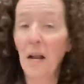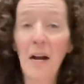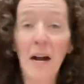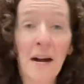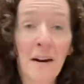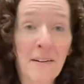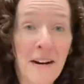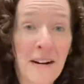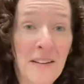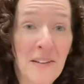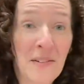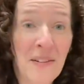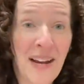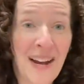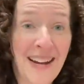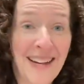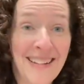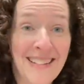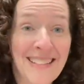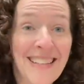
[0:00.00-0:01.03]
All right, you
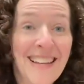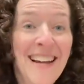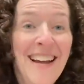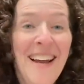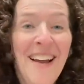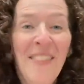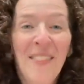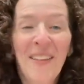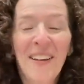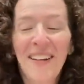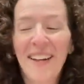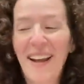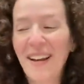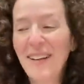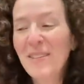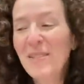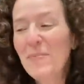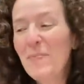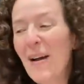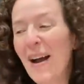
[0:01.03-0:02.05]
guys, the
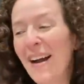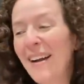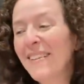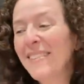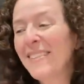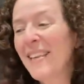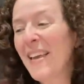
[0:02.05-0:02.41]
next box